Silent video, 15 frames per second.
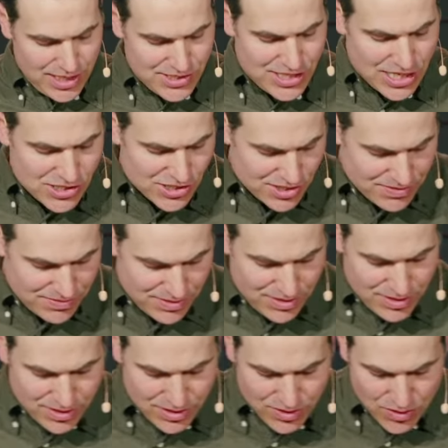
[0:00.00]
It says,
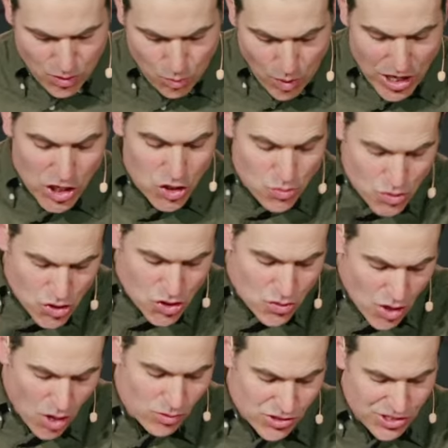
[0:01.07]
the one who
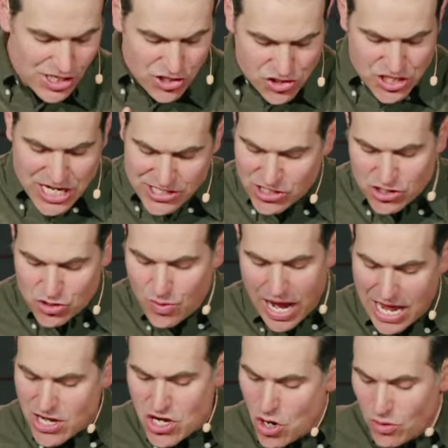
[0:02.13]
knew no sin, Jesus, who
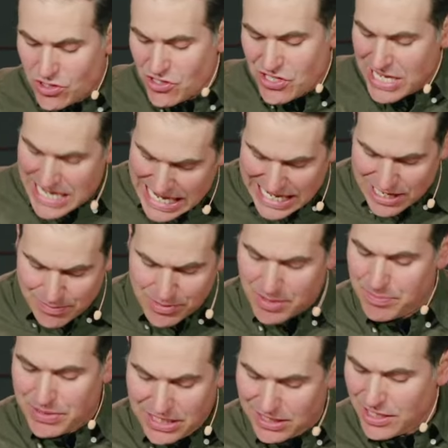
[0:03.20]
had no sin in him,
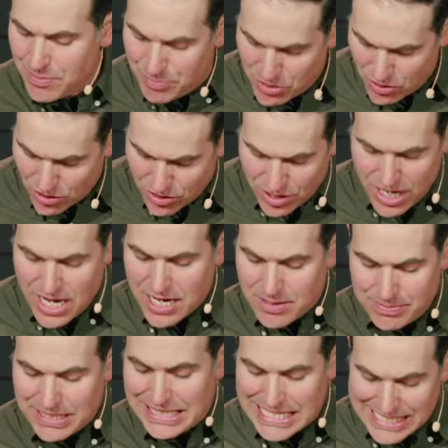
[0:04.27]
completely pure,
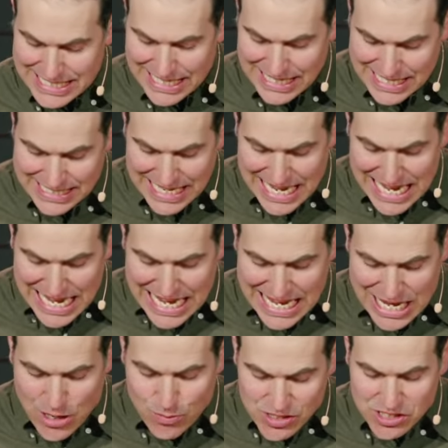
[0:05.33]
completely sinless,
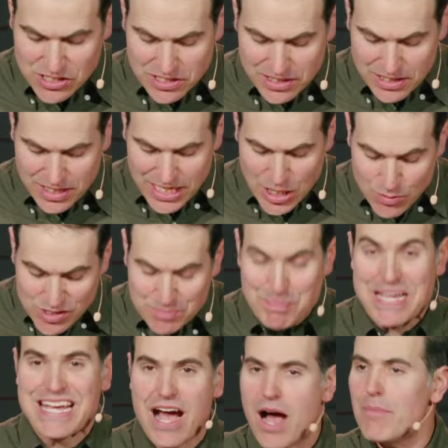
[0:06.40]
he was, he was
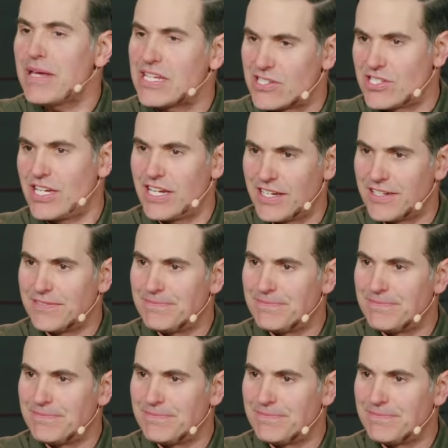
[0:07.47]
becoming sin.